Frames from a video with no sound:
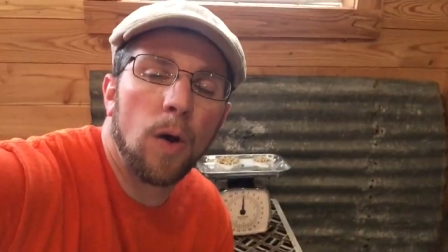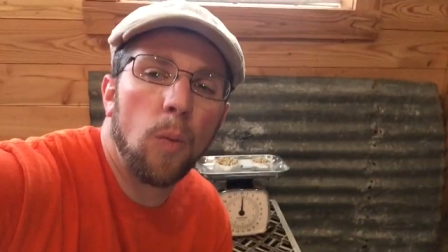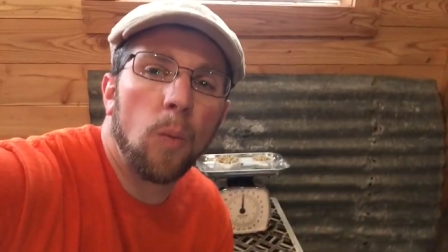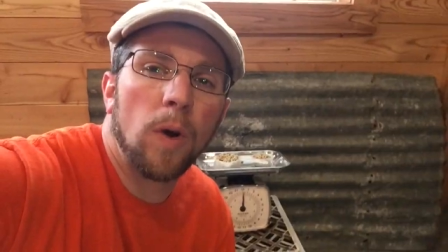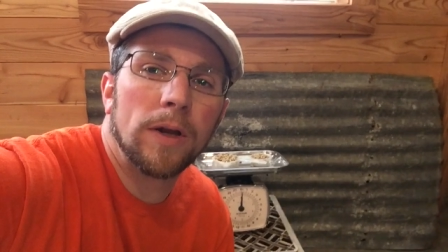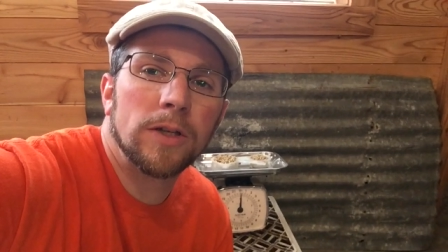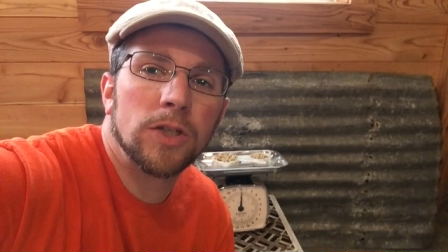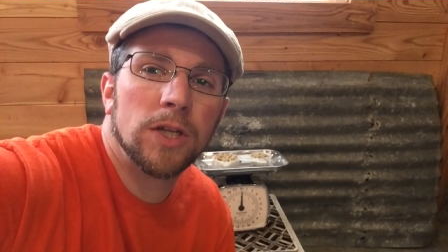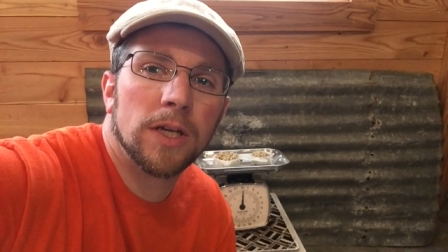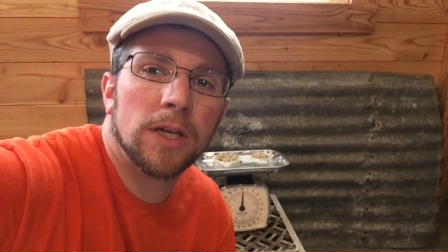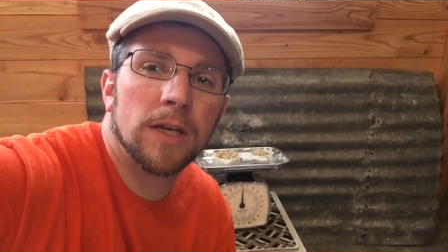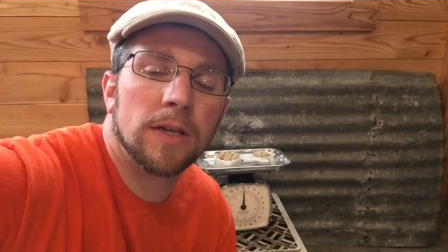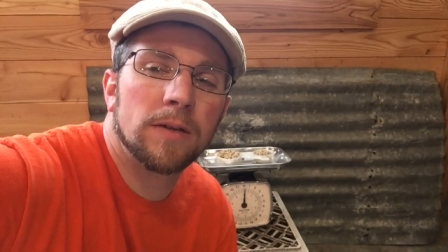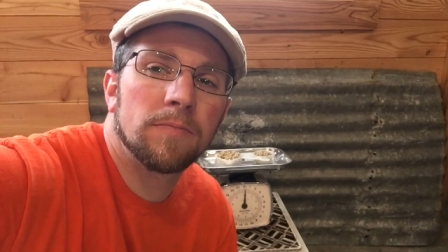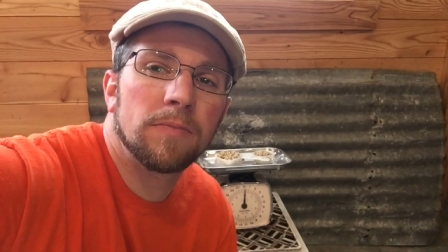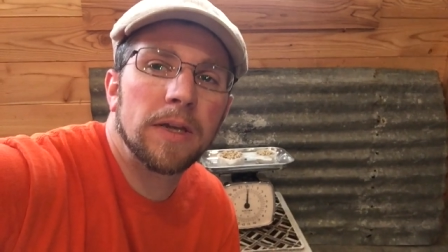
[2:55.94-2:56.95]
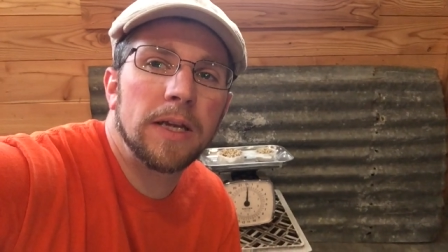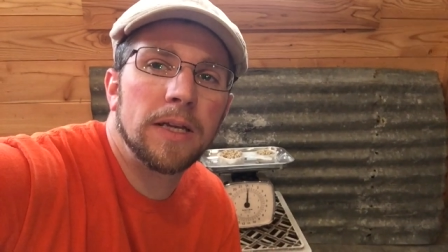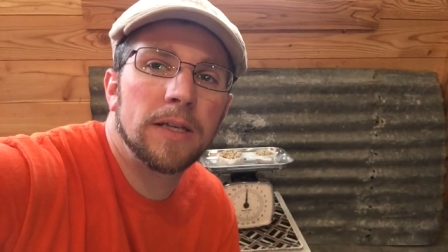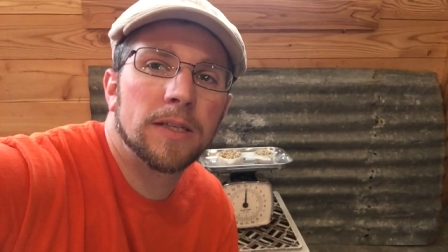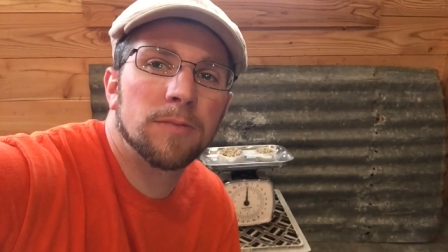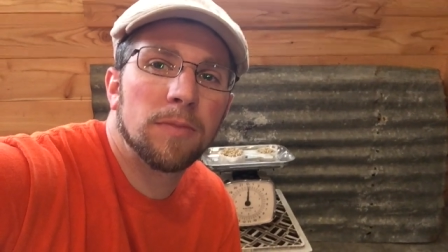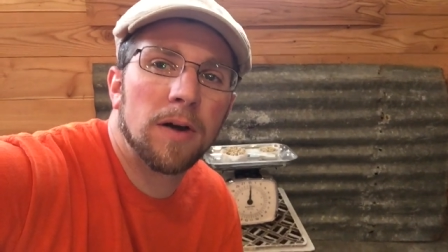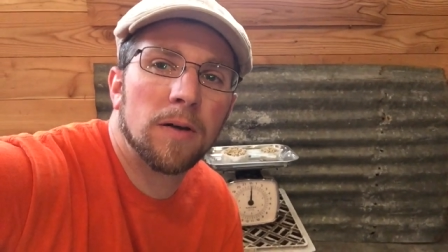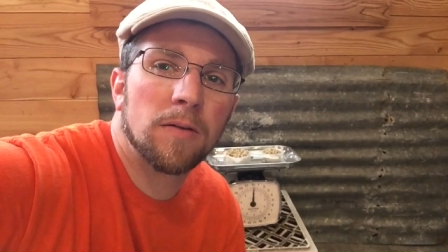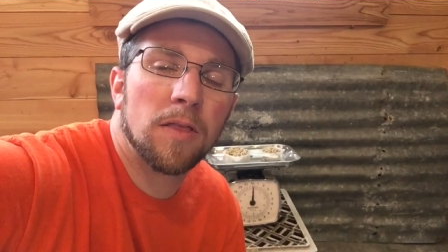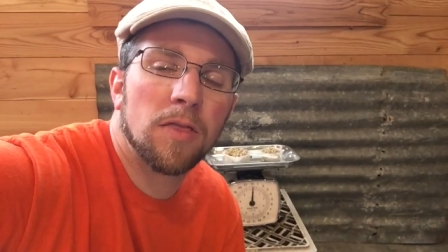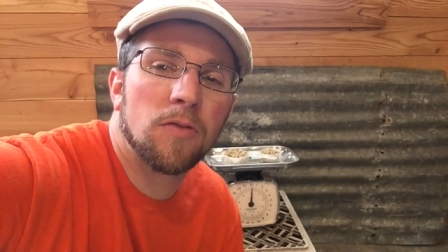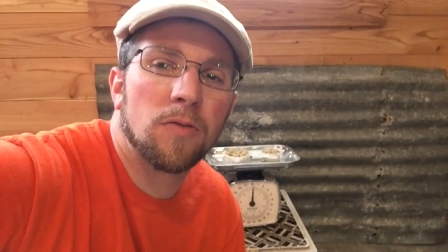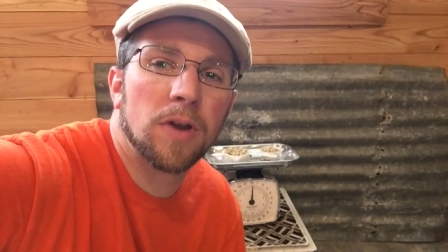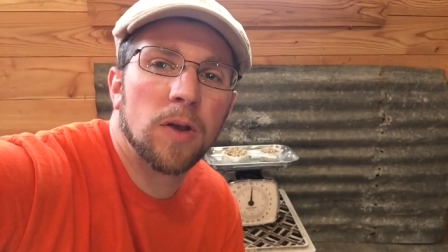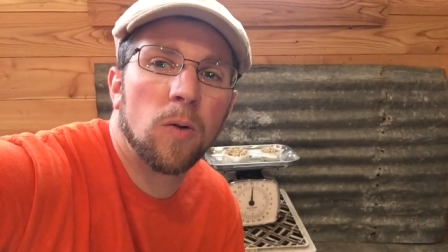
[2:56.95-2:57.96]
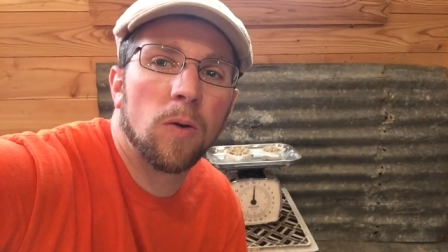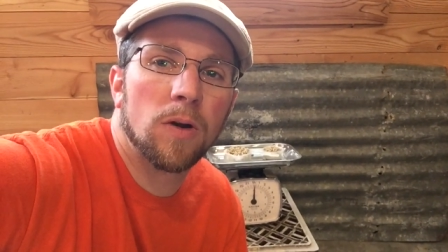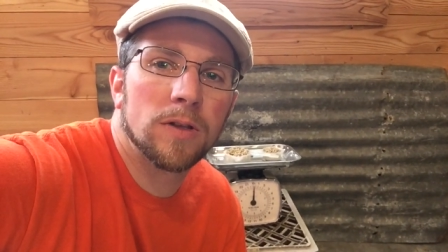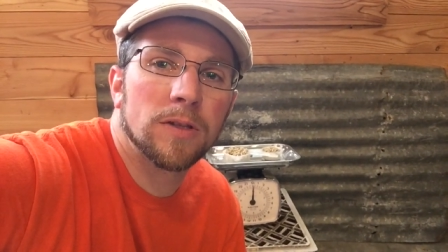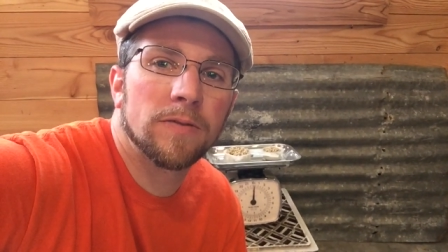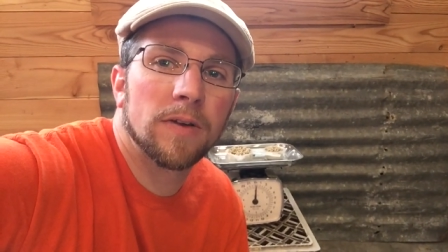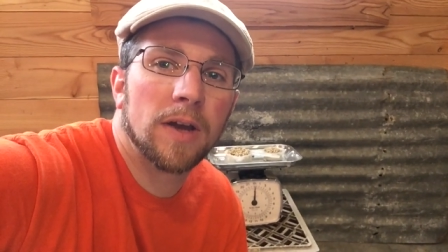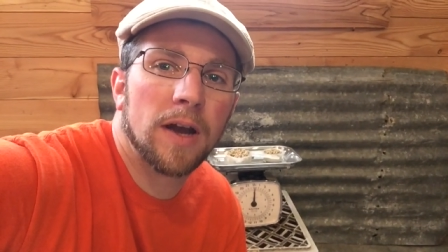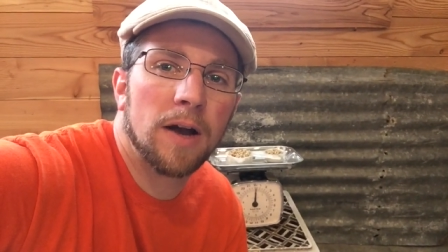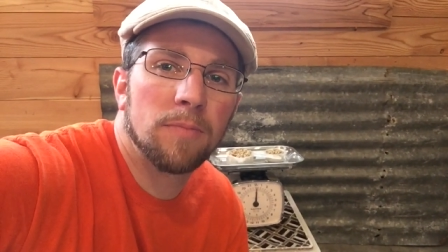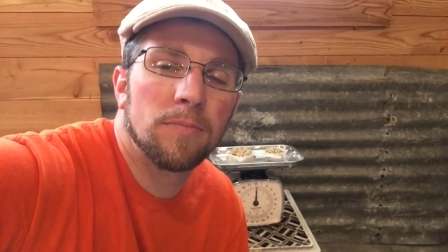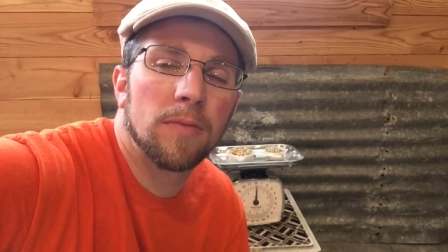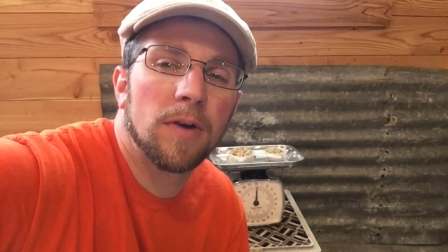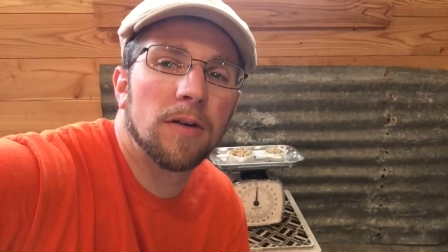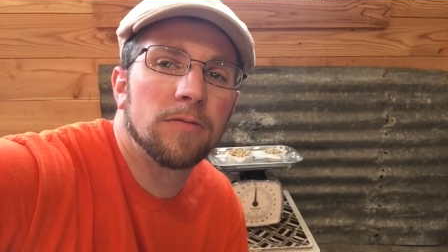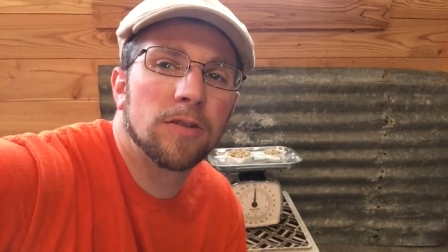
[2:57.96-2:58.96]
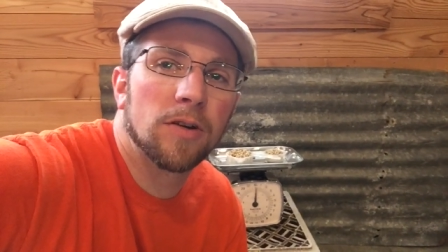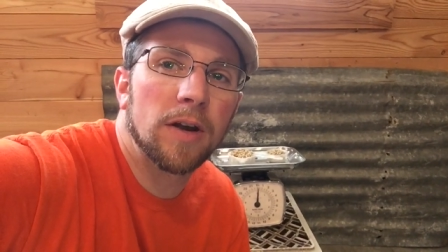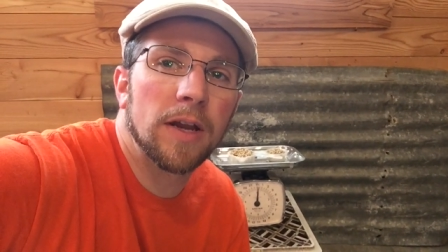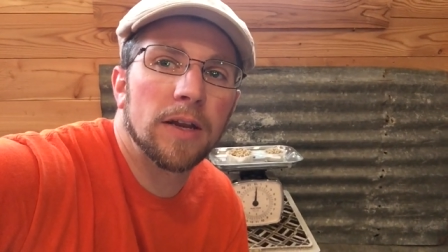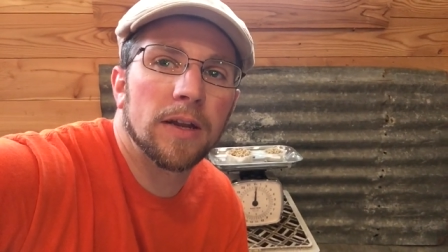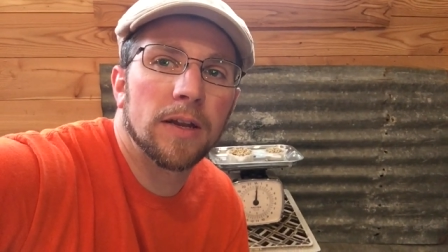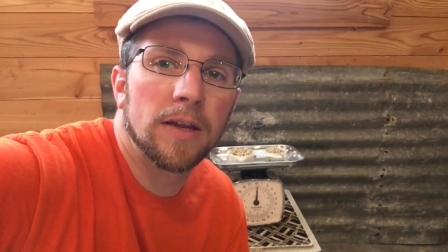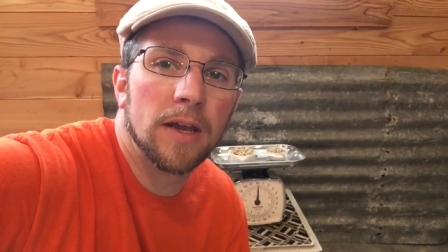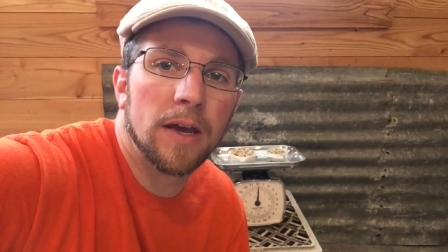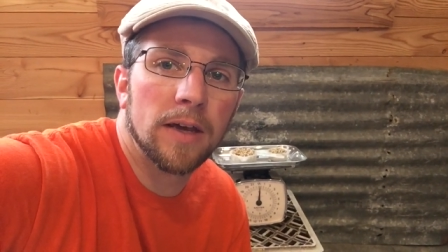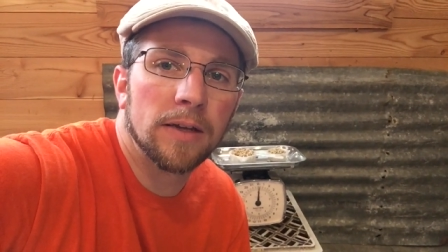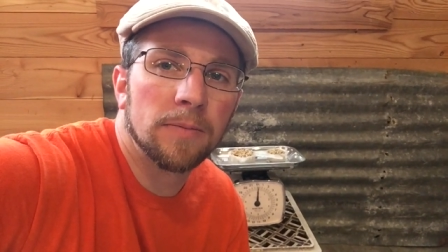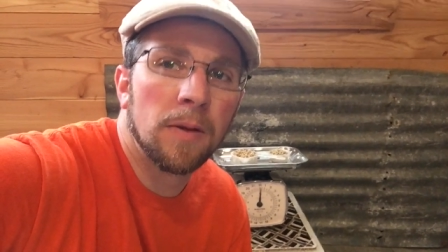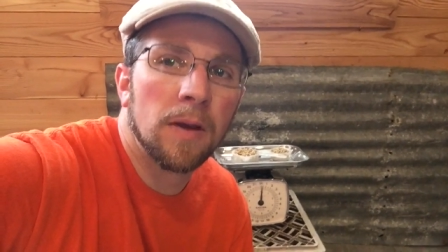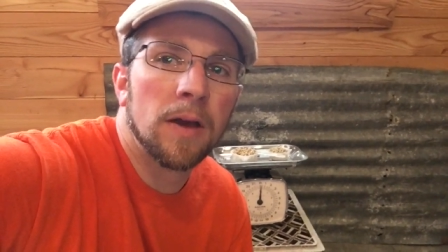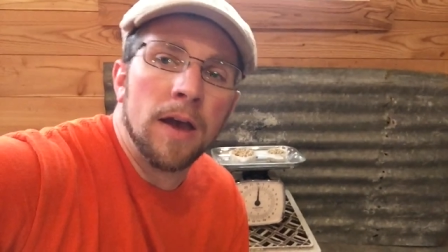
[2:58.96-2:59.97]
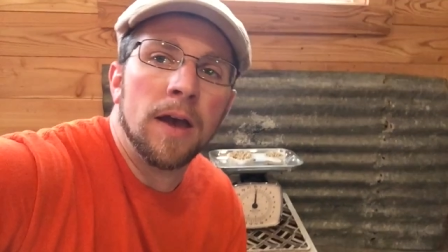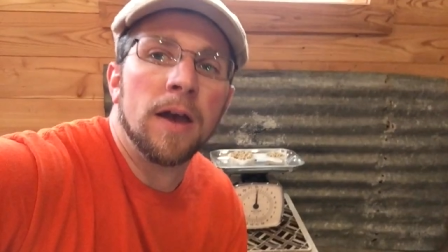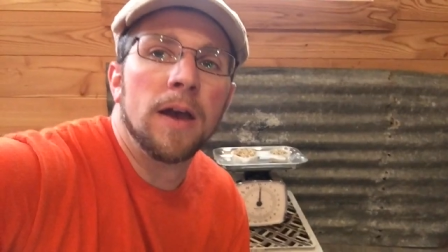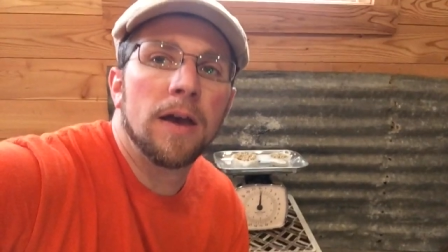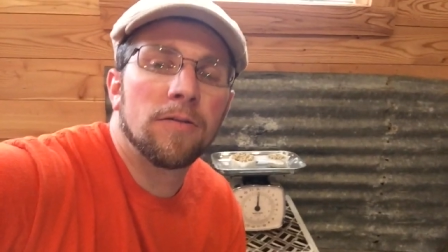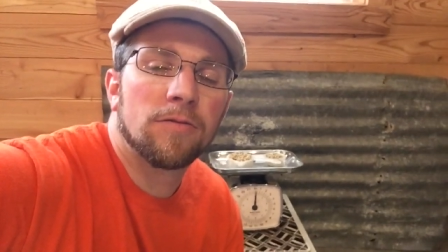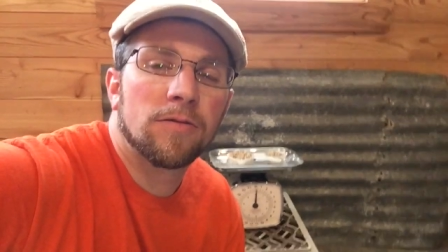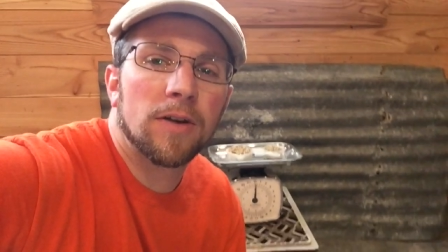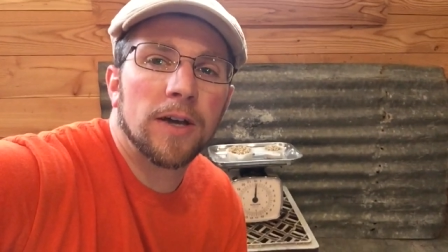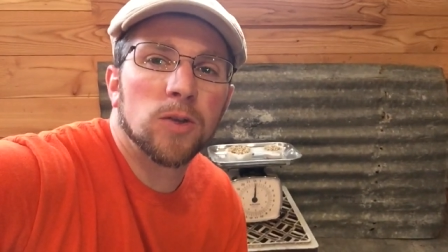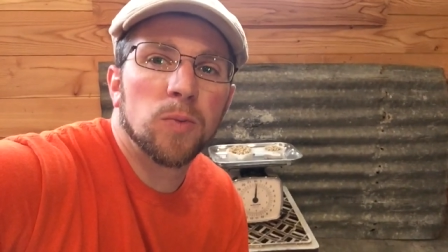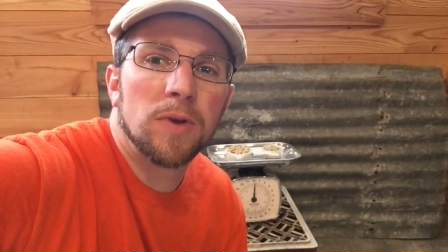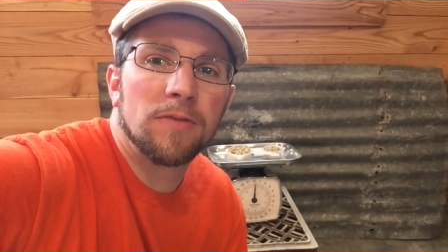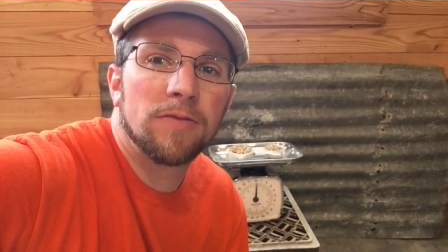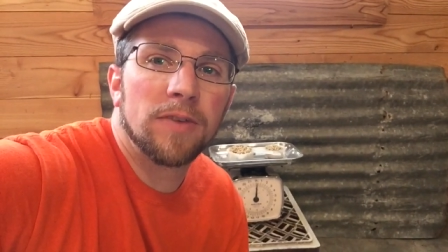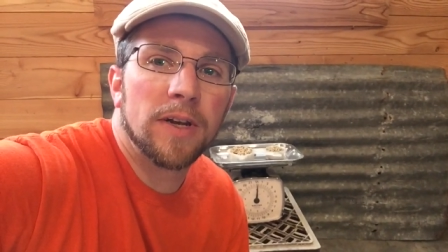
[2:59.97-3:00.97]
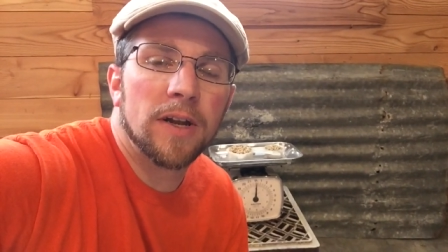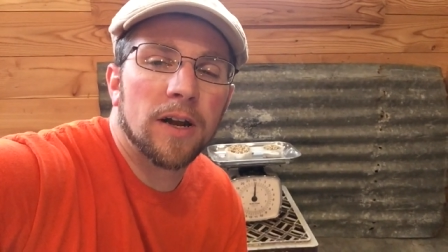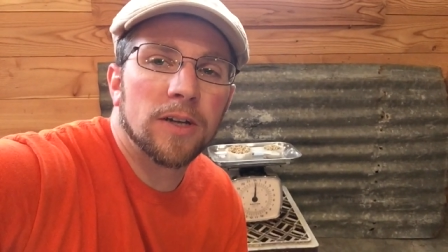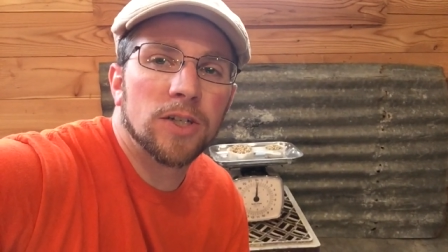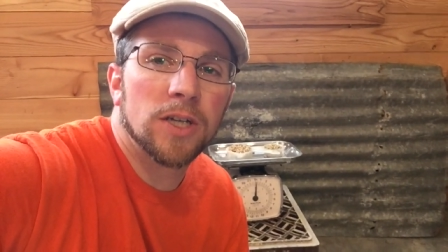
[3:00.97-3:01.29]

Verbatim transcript: One chicken eats about 3/4 cup of grain a day. And for us, we feed our